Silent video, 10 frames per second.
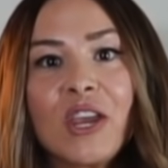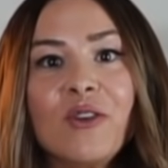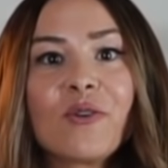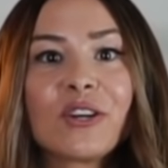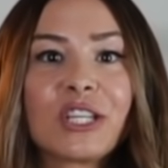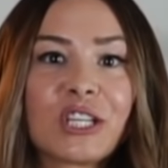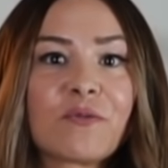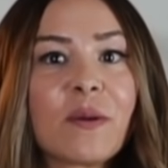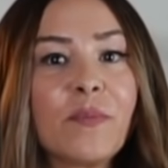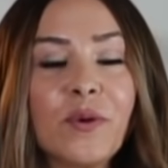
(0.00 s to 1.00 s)
you could
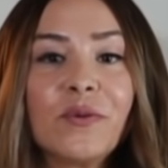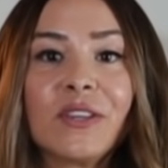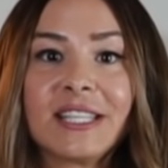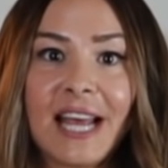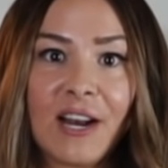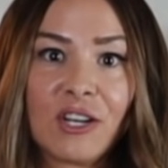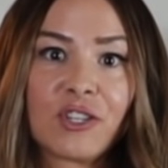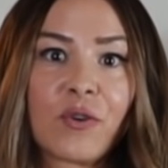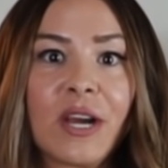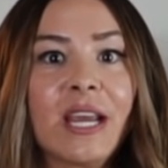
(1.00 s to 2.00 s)
just reboot the center
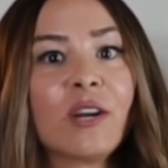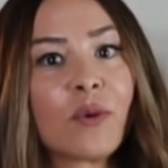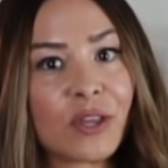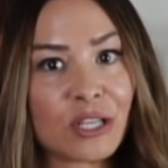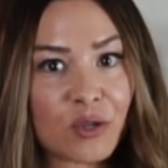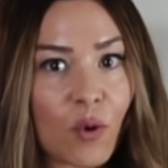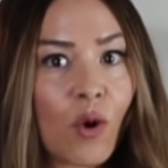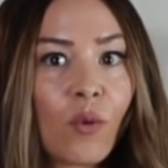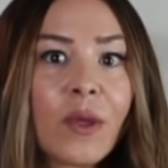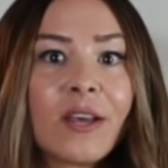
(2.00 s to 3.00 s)
screen with the
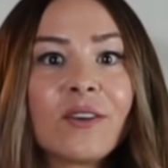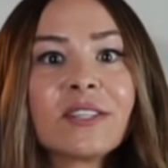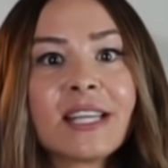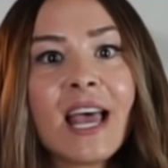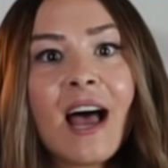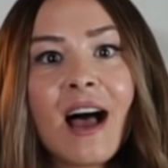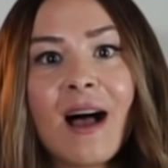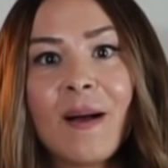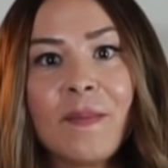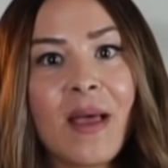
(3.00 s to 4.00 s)
scroll wheels
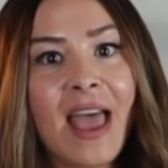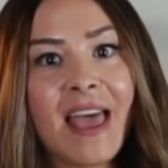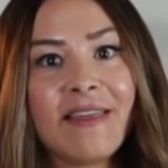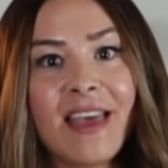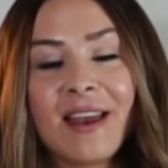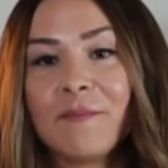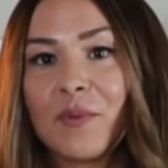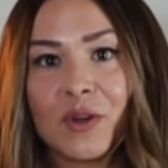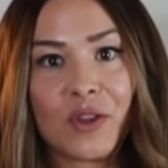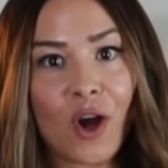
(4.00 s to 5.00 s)
um, and then
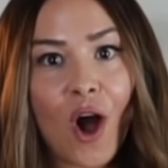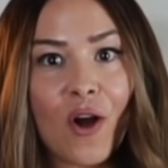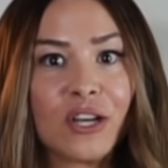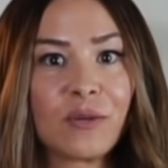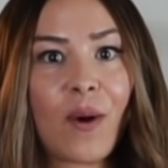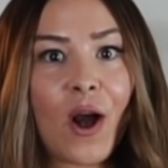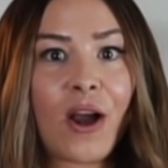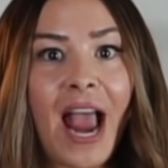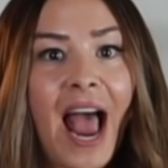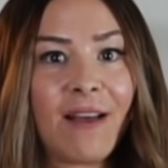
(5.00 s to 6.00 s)
put the car into
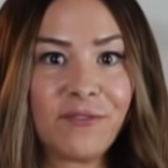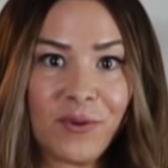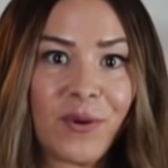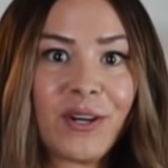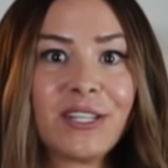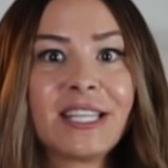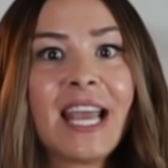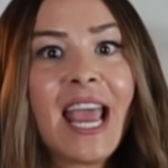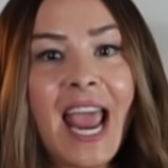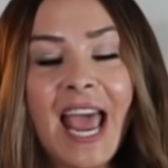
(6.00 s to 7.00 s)
park afterwards.
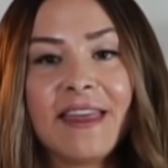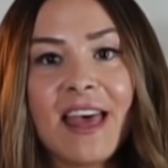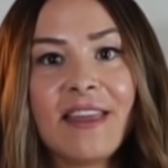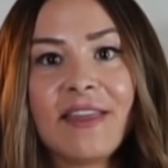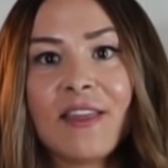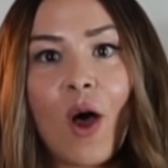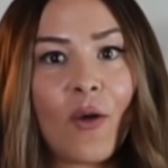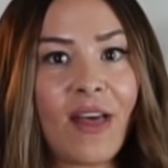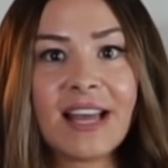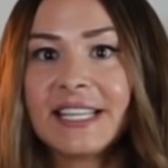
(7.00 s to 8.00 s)
And then
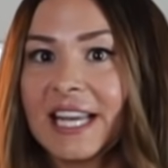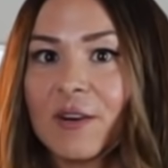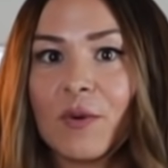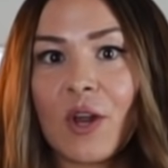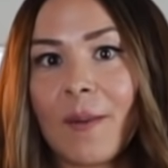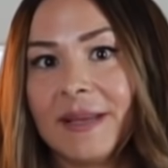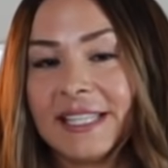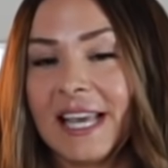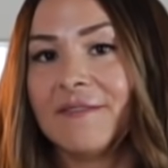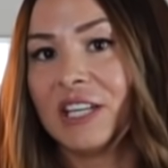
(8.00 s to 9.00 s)
all that data will not be
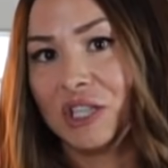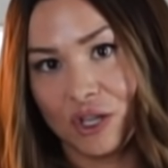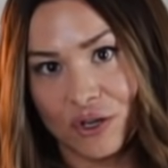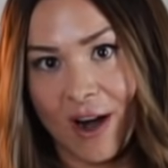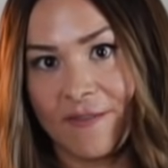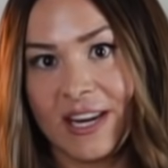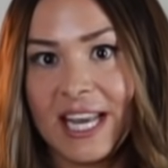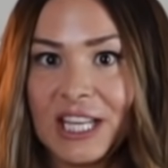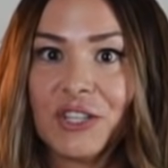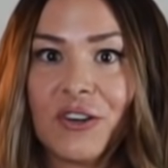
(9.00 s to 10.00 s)
saved into your driving
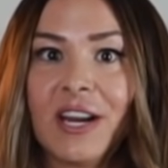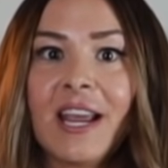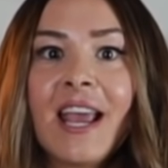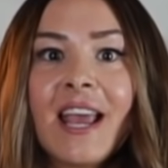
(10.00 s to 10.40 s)
history.